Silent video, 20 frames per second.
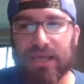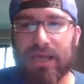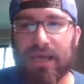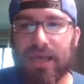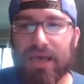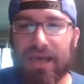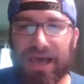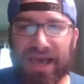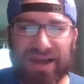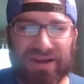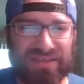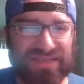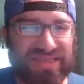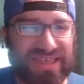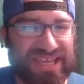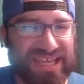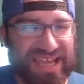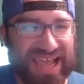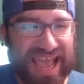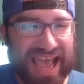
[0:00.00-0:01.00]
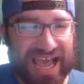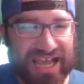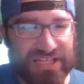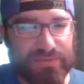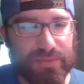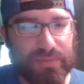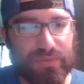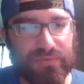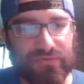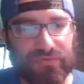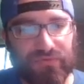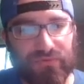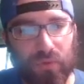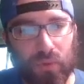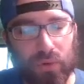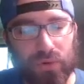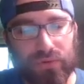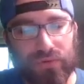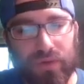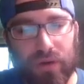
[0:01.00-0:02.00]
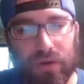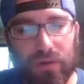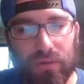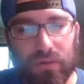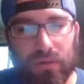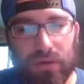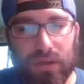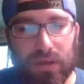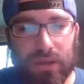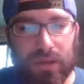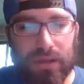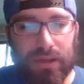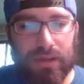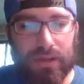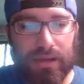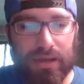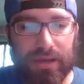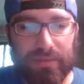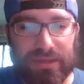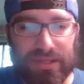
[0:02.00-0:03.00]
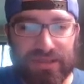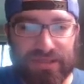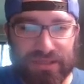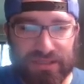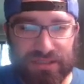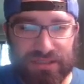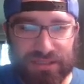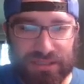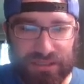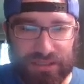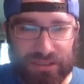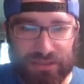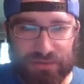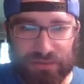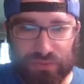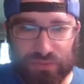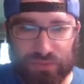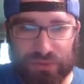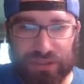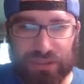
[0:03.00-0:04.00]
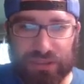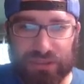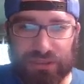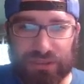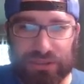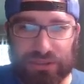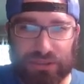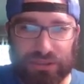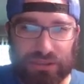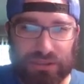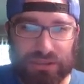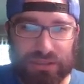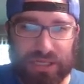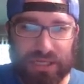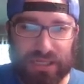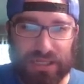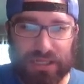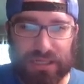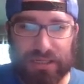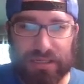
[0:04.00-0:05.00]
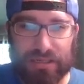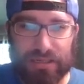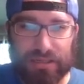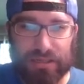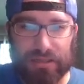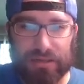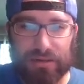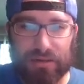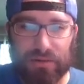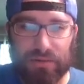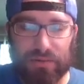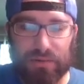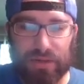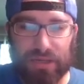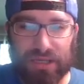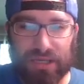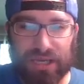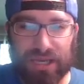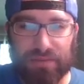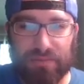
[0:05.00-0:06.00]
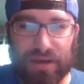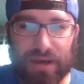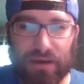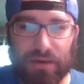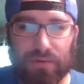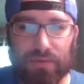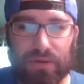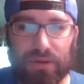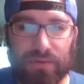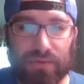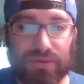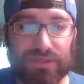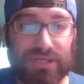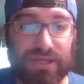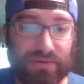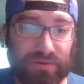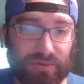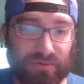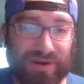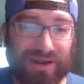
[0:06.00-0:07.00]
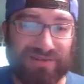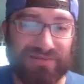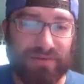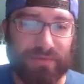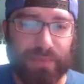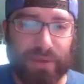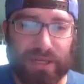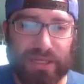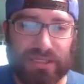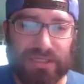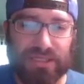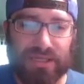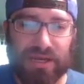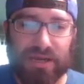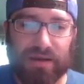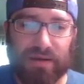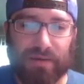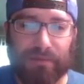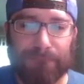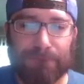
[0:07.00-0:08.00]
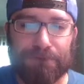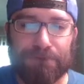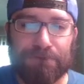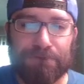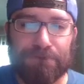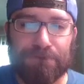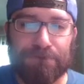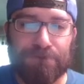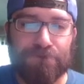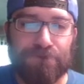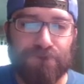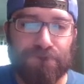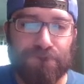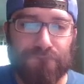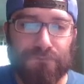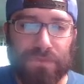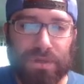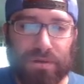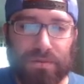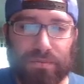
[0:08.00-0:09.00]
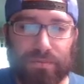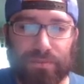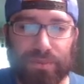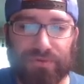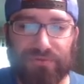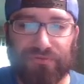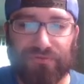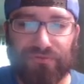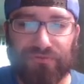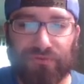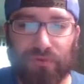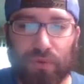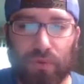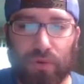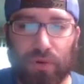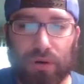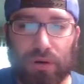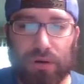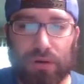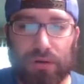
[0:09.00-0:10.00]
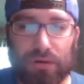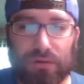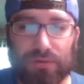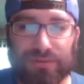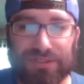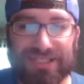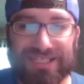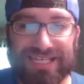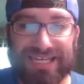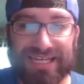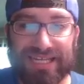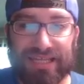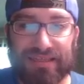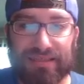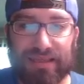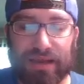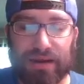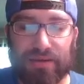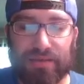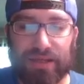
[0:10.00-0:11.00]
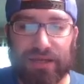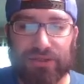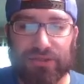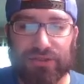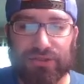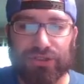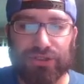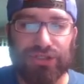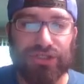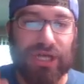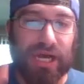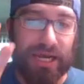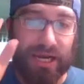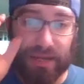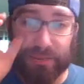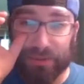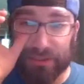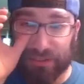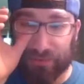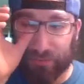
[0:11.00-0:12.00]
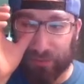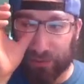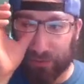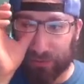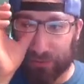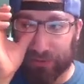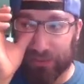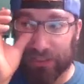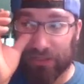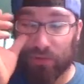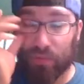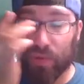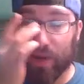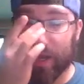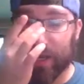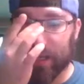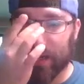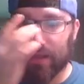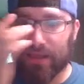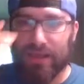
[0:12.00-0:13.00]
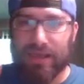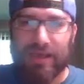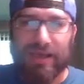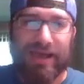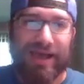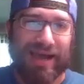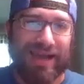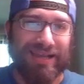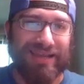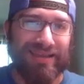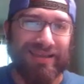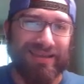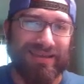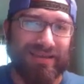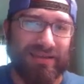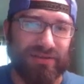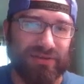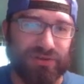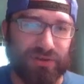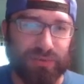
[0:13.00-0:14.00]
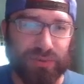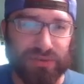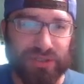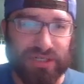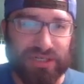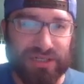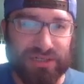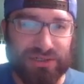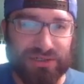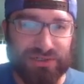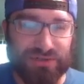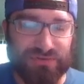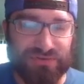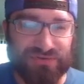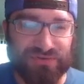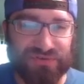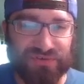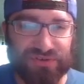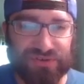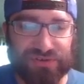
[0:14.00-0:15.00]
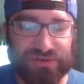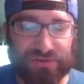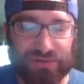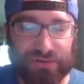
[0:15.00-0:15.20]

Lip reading: I don't think it has been before, though. I mean, this thing is really just taken, it came out. It was around a penny stock before. It was getting there, and then it just shot up because everybody was like, wait, I can get triple Nadir Servants for,